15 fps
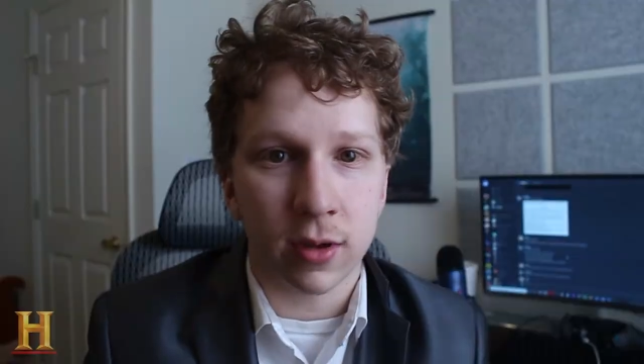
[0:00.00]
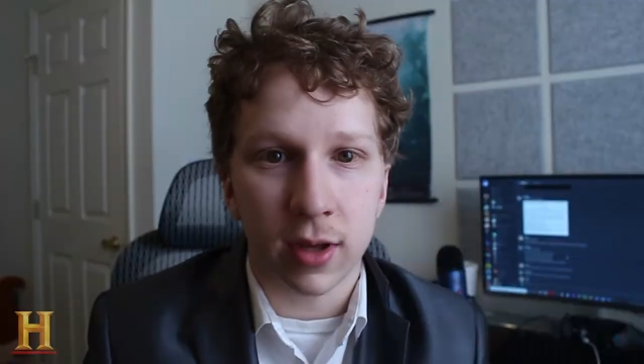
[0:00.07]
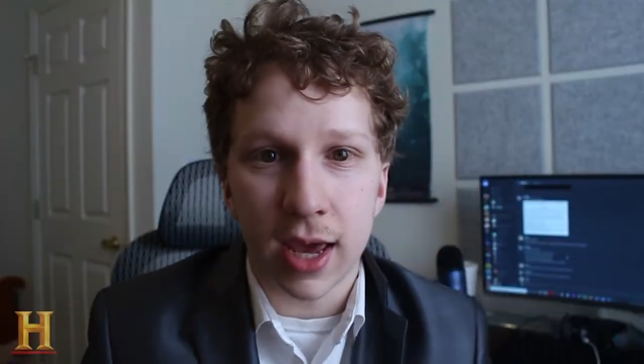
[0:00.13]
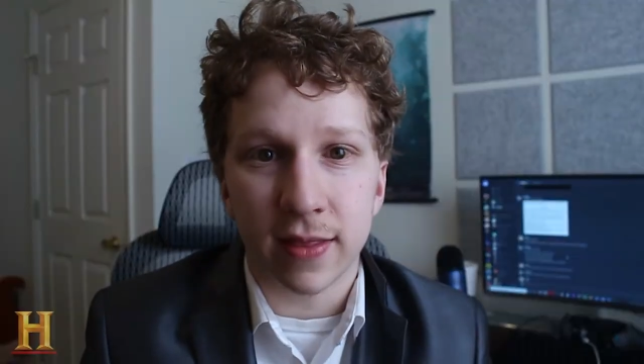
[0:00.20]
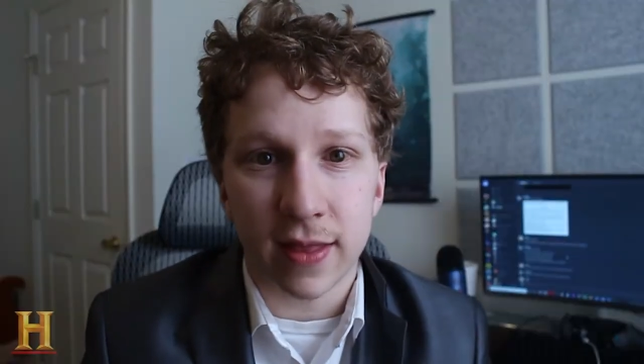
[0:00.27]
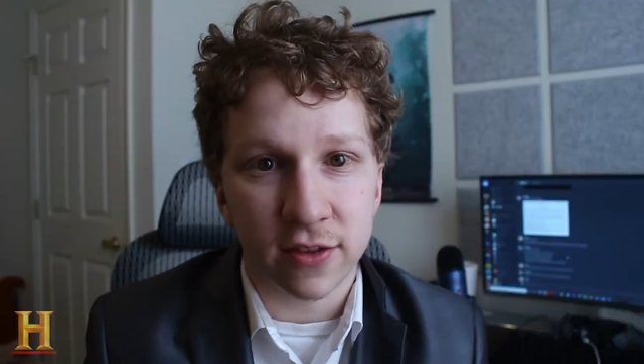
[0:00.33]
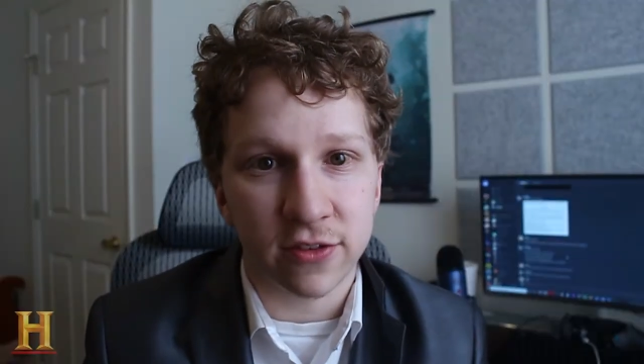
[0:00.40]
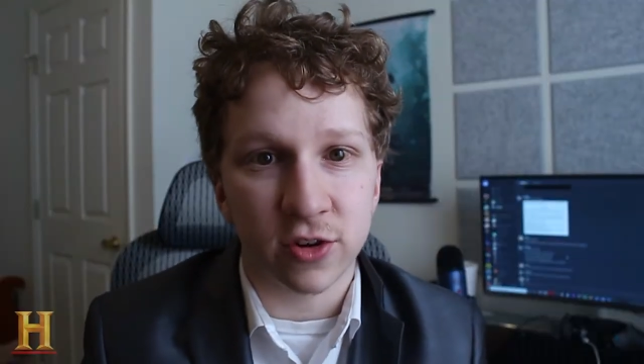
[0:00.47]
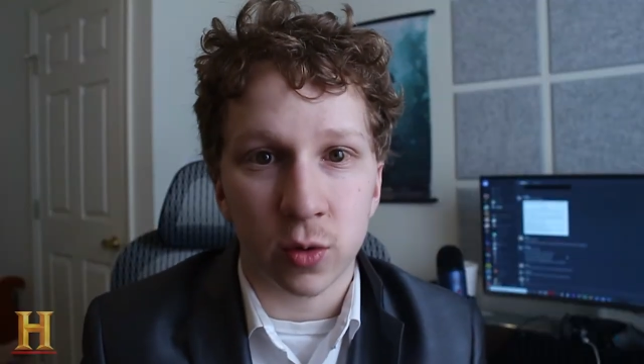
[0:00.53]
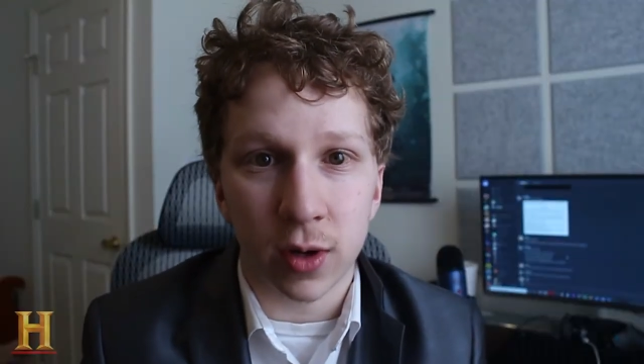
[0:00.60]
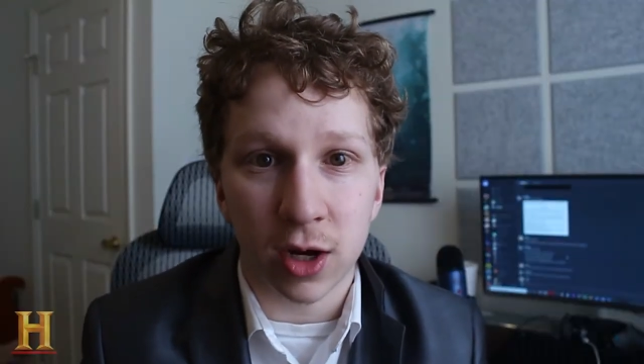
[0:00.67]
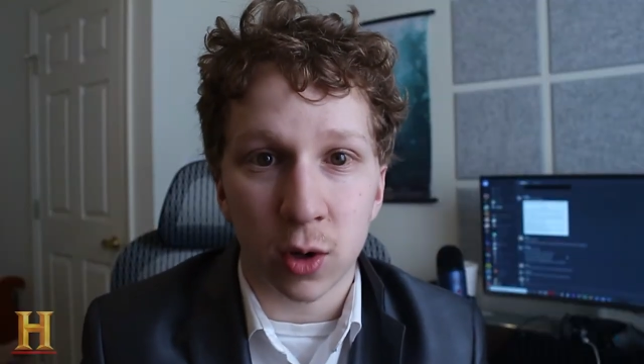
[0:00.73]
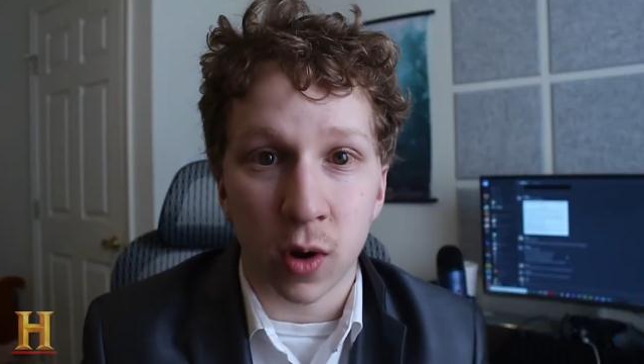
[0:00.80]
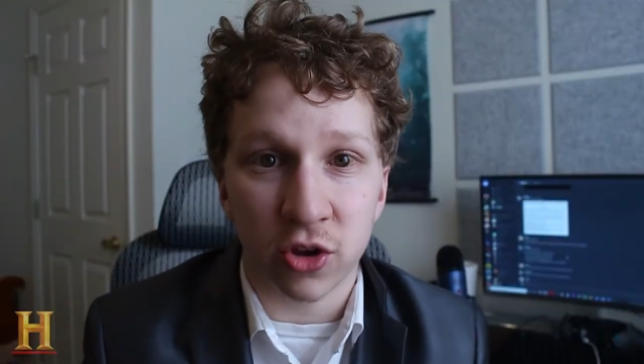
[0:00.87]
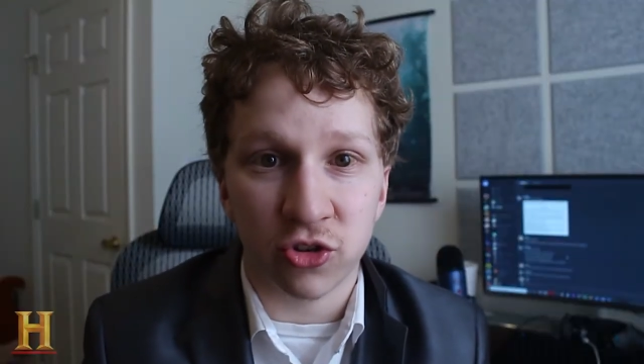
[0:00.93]
hey, that's a
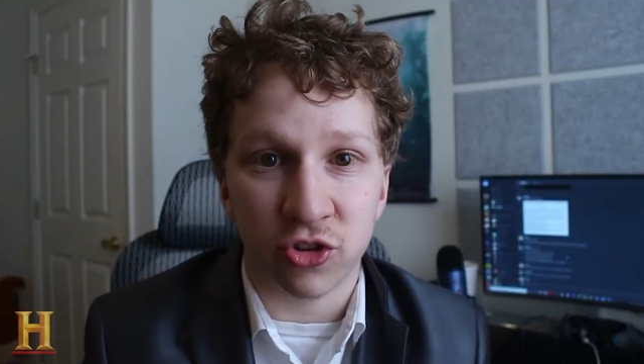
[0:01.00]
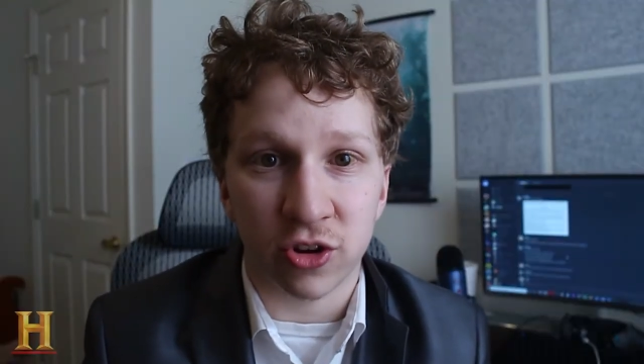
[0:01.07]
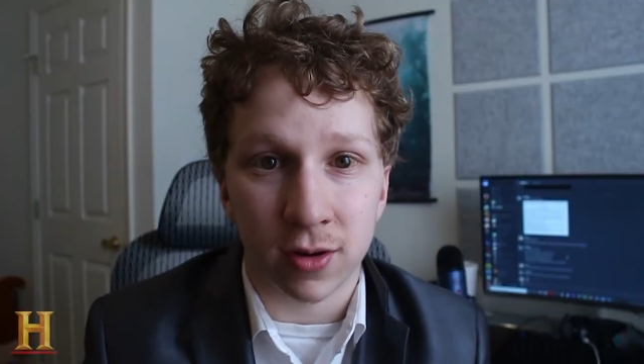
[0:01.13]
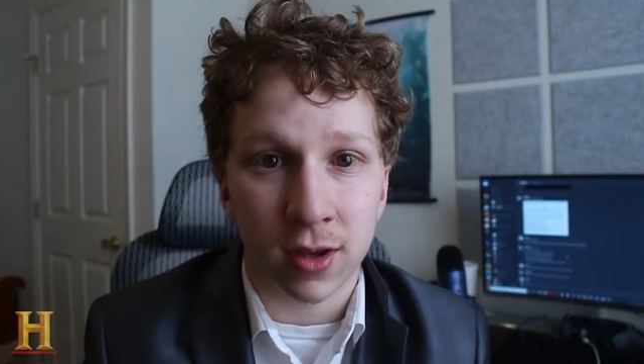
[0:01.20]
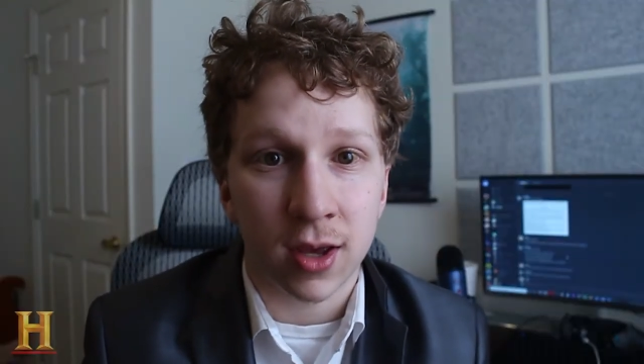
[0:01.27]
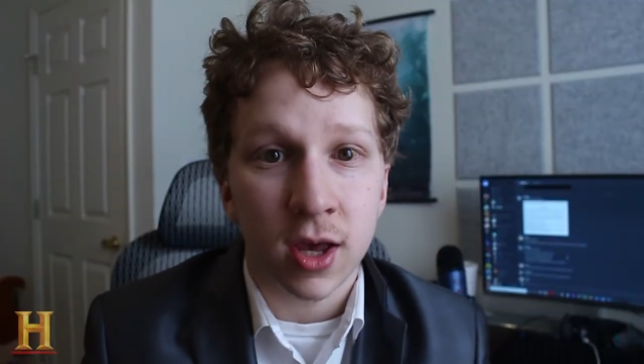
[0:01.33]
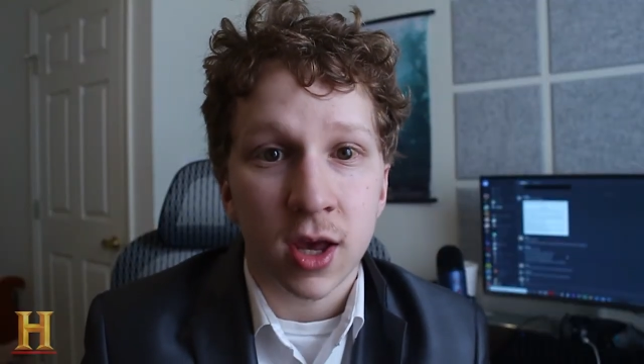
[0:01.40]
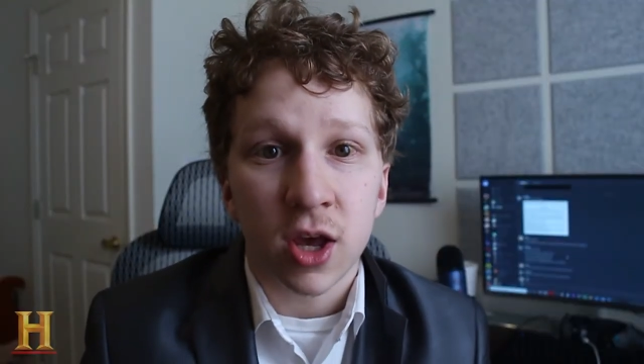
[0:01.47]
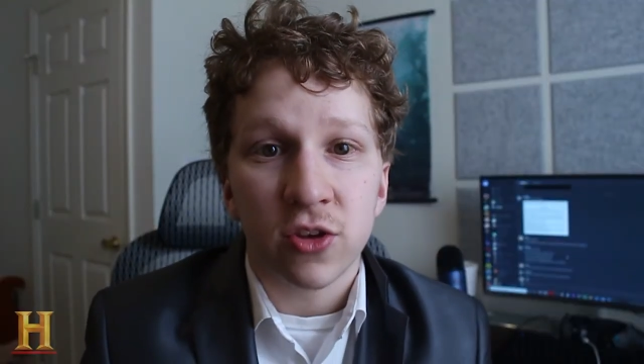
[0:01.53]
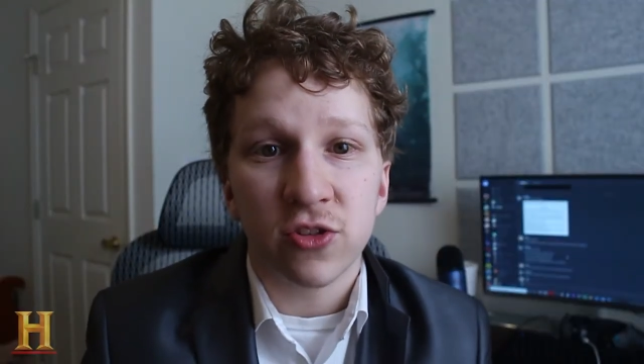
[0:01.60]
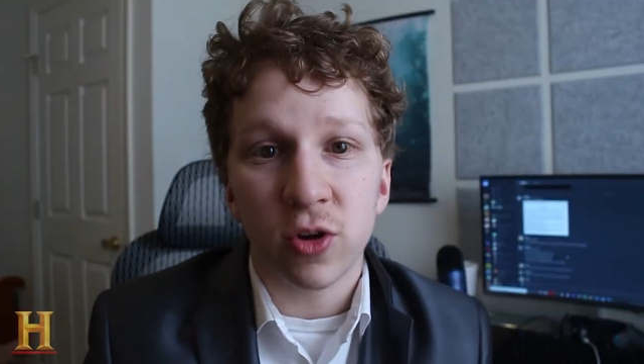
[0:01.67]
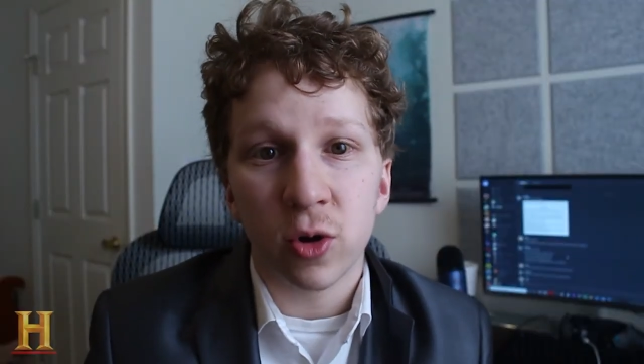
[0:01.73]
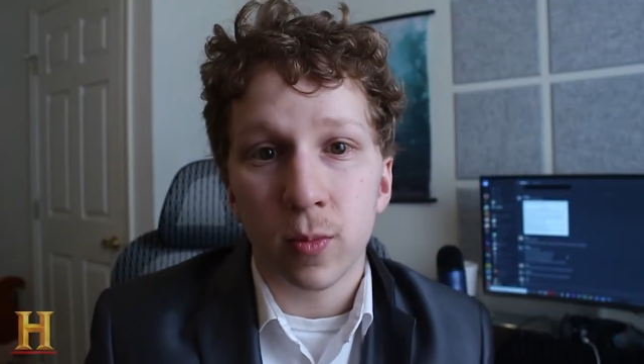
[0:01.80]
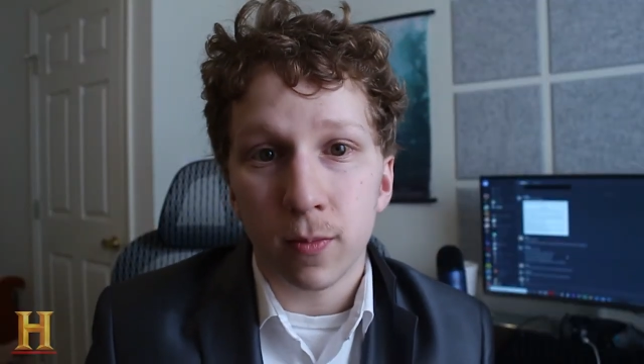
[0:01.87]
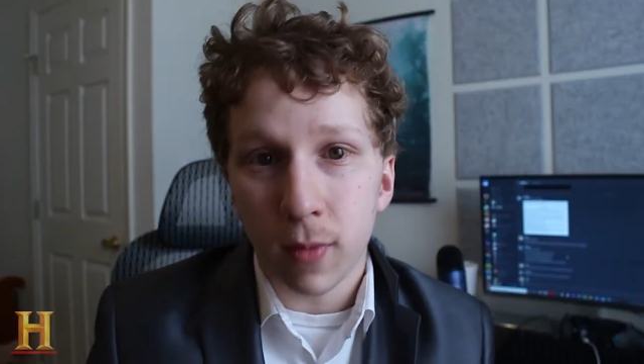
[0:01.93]
great question.
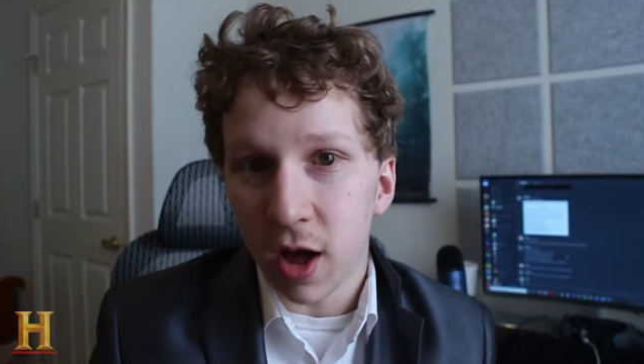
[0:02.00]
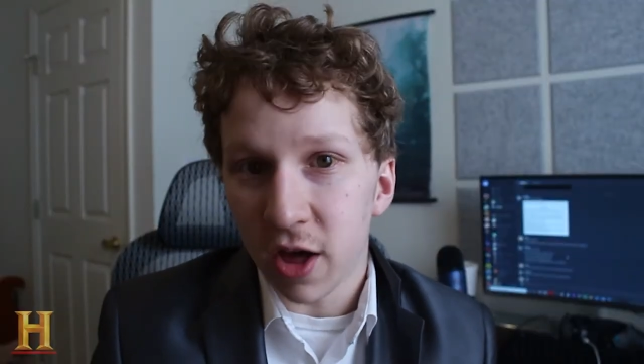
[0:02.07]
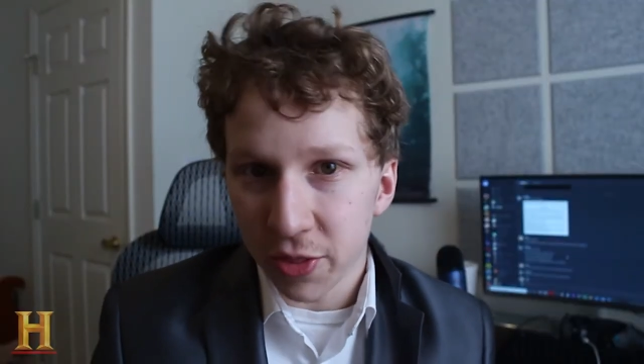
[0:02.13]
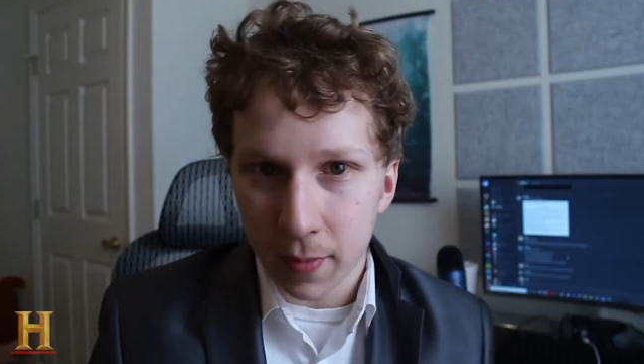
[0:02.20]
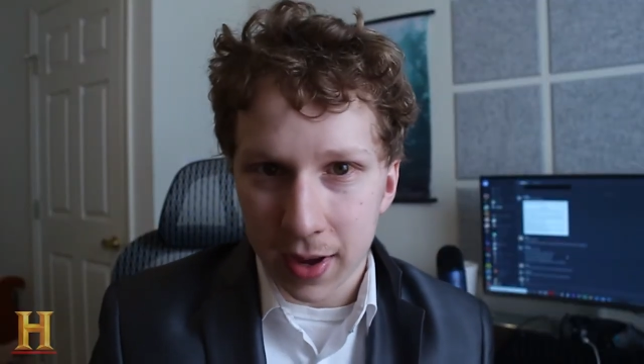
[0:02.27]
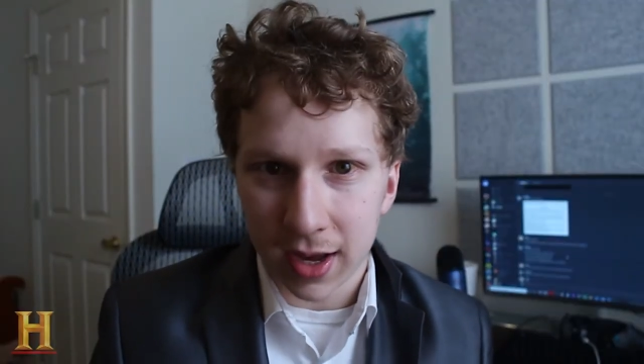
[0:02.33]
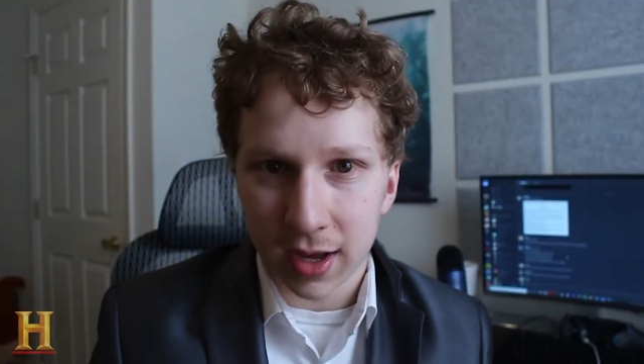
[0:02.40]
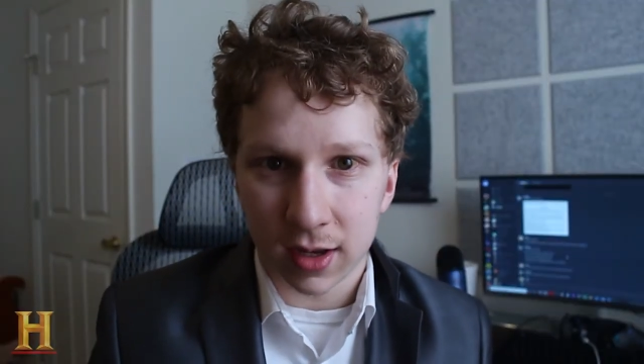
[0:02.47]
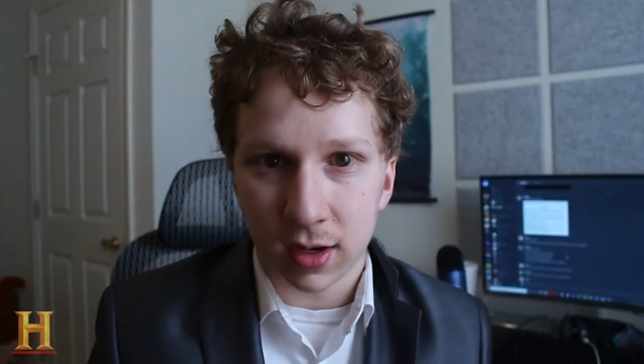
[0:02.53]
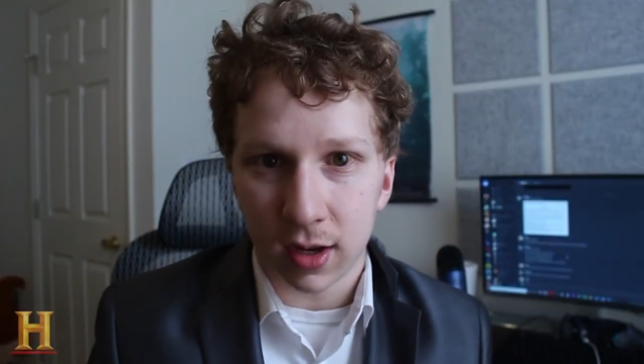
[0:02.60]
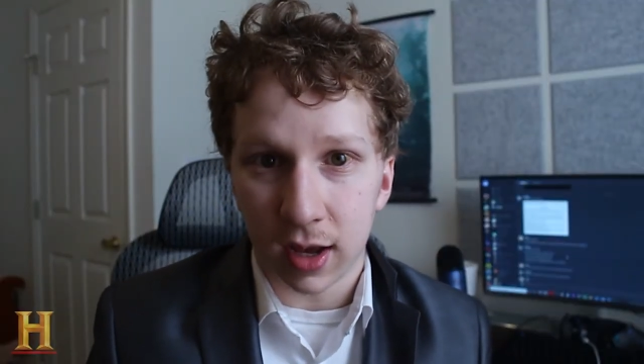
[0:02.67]
So, Mothman,